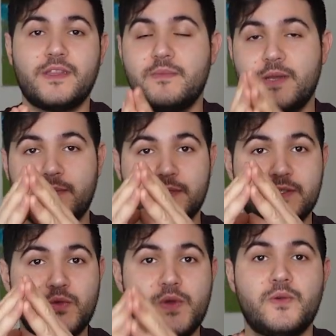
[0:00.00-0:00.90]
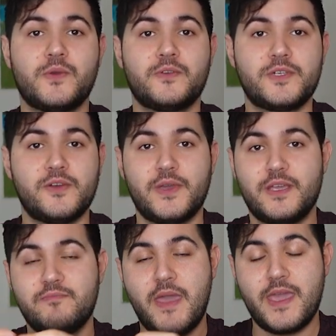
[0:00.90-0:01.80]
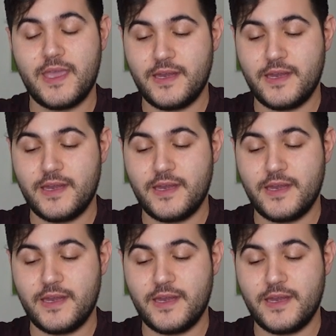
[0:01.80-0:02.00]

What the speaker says: They've been able to tweak what they're doing and make